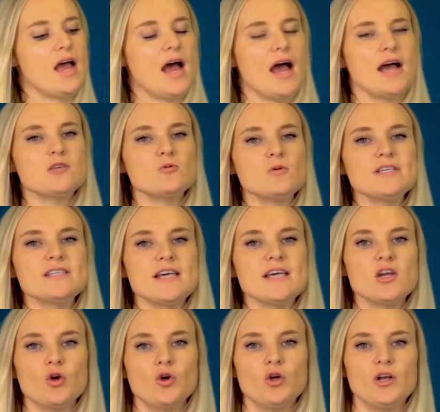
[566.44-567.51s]
As we said
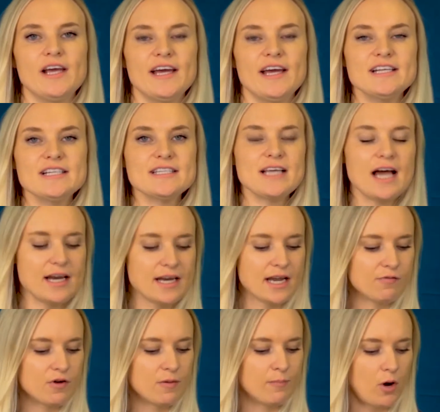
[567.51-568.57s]
earlier, inside
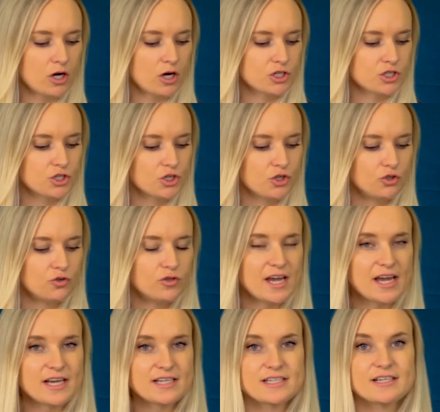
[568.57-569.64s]
every box you
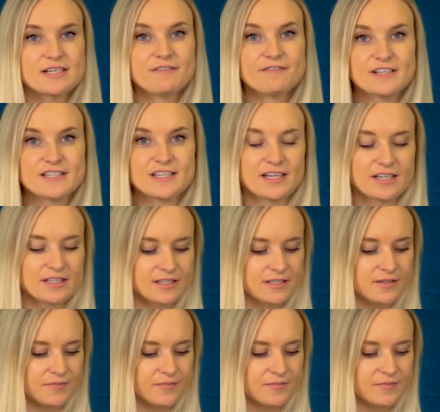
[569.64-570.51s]
get fittings.